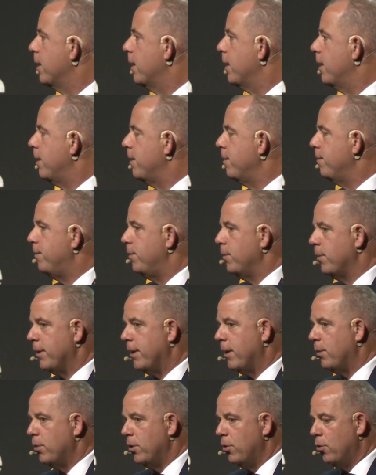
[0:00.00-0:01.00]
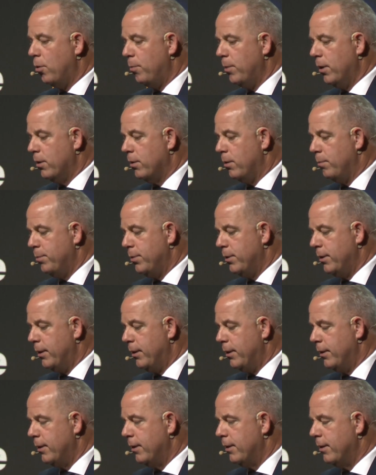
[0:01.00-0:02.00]
And if you're now a normal
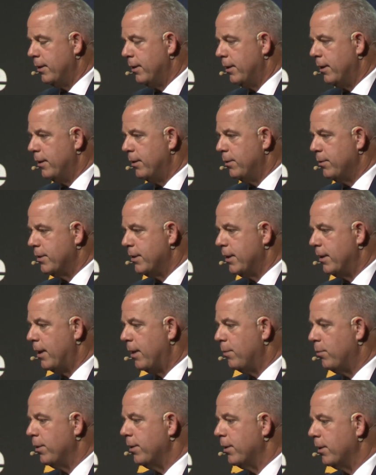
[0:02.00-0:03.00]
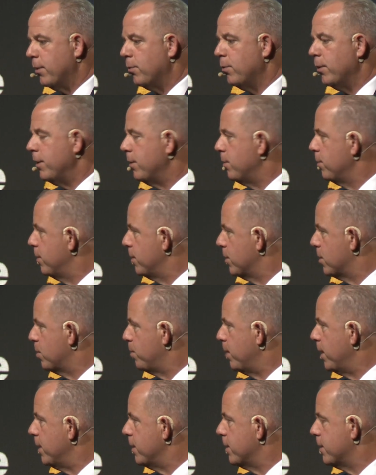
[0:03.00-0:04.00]
company and you say, I want to go into this
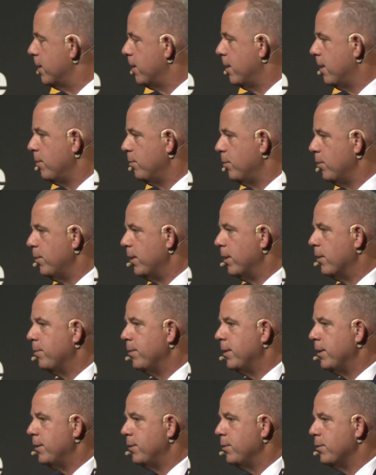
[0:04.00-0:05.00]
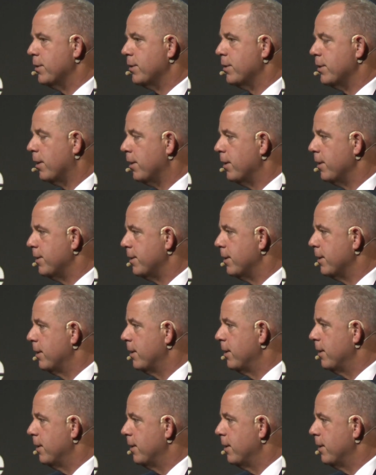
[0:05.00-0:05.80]
space, I would recommend you start